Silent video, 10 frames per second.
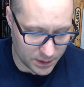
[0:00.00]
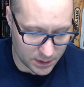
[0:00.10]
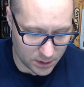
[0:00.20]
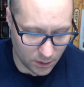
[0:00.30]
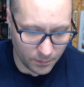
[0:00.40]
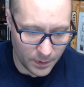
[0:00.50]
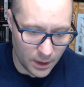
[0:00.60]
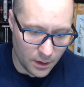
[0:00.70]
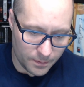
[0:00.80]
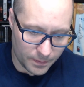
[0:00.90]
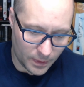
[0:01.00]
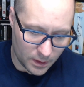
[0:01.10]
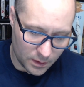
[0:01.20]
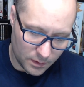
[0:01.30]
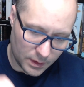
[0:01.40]
So
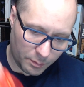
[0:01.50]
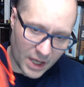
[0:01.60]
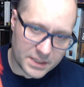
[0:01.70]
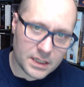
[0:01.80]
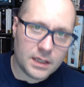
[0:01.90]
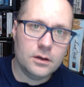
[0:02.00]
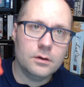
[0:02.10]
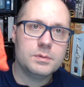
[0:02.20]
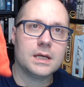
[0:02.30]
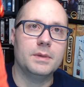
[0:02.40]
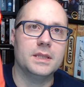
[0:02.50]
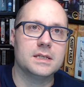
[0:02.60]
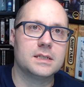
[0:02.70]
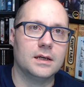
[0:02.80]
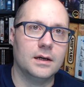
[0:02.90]
the plastic cubes come in
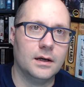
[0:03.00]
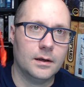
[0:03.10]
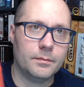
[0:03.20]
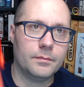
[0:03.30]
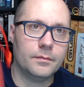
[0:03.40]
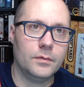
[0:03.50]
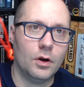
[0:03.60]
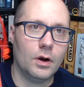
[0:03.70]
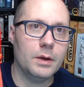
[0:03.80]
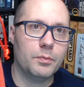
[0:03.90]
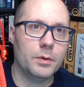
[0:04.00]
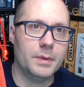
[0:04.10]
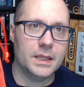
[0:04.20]
this, or you put them in